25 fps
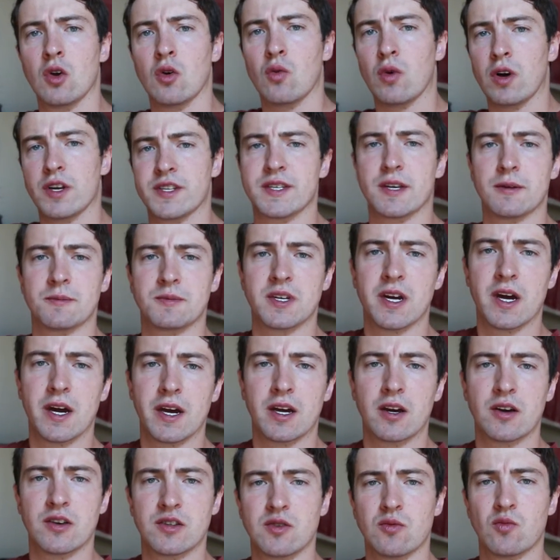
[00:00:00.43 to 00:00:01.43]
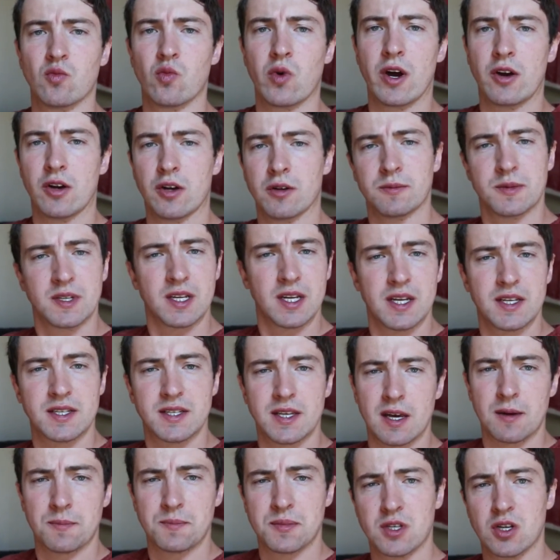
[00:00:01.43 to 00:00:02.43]
What's up, Tigers, and welcome to
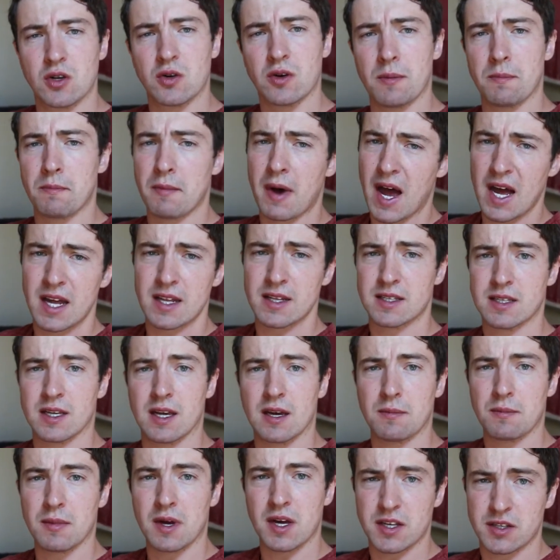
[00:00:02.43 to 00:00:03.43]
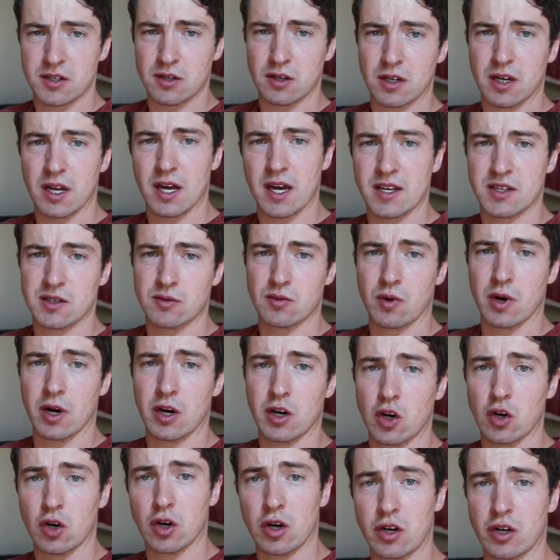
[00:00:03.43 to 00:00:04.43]
this episode of Mindset Masterclass, where
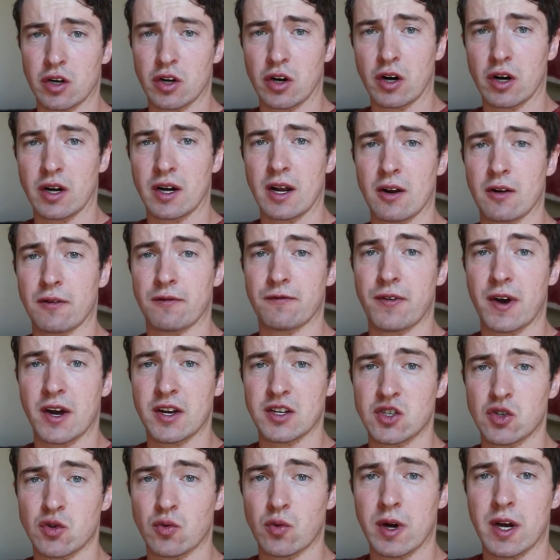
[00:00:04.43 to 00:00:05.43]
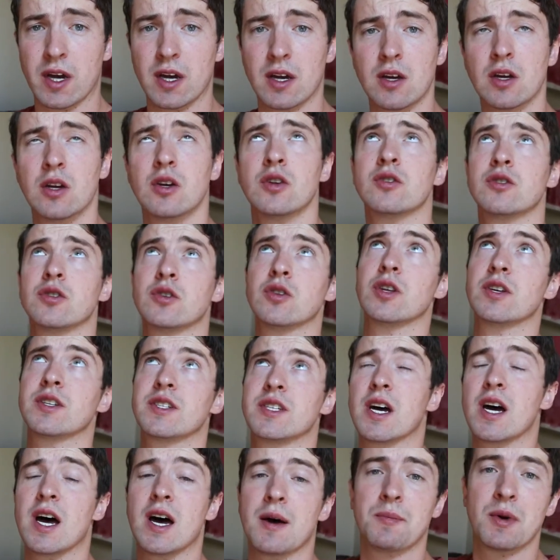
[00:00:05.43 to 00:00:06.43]
you're going to learn how to fight your way to the
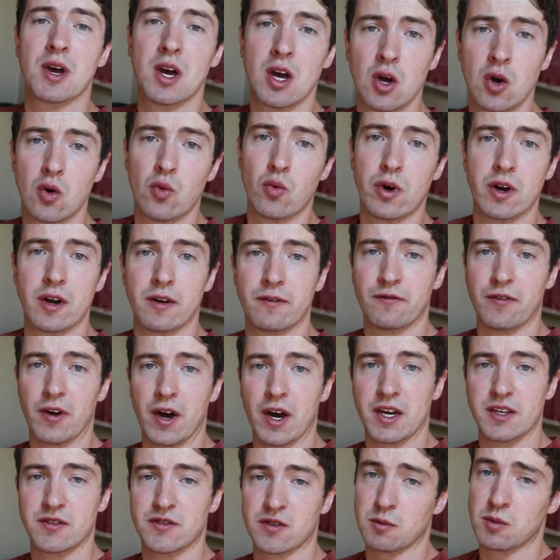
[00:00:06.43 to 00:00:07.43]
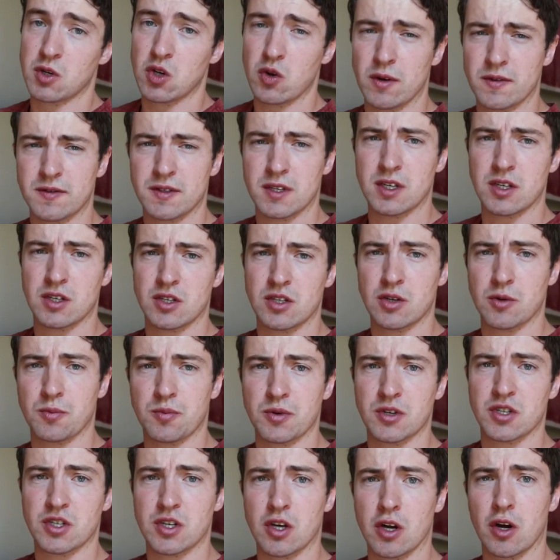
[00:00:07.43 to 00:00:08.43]
top with advice from UFC
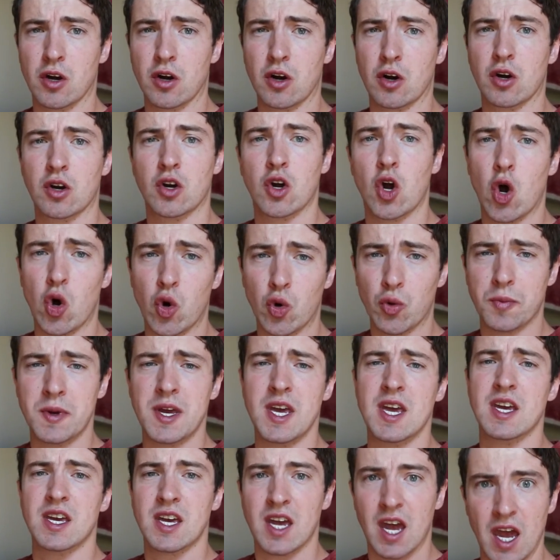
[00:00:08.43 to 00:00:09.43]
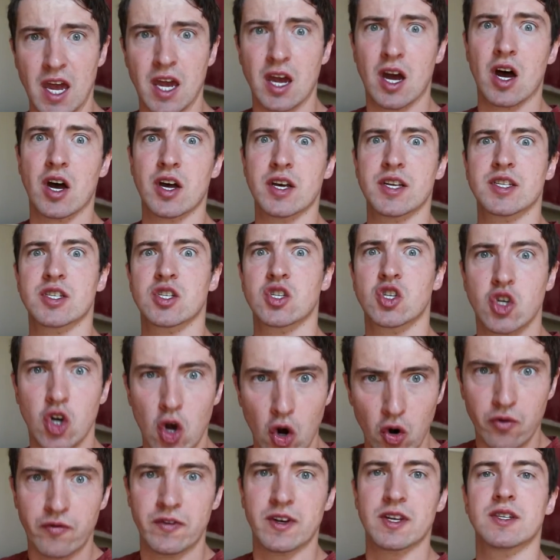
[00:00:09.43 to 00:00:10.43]
superstar Colby Chaos
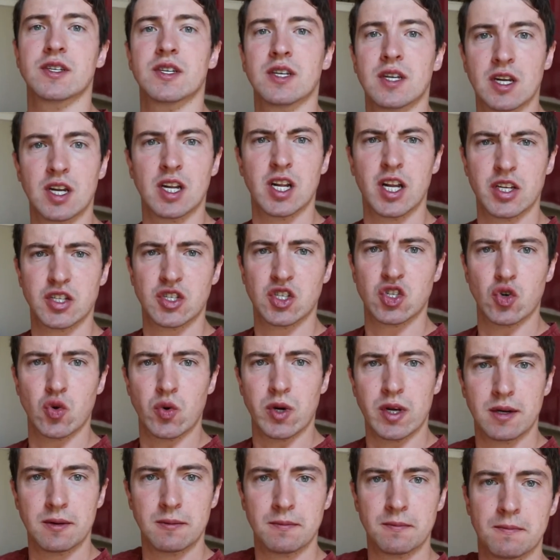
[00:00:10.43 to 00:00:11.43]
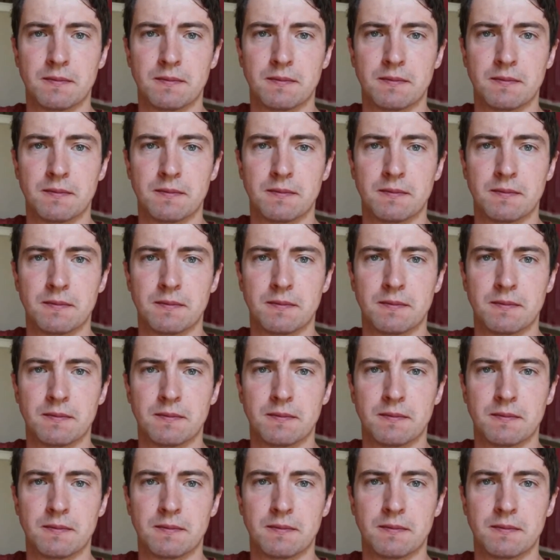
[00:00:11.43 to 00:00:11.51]
Covington. Let's do it.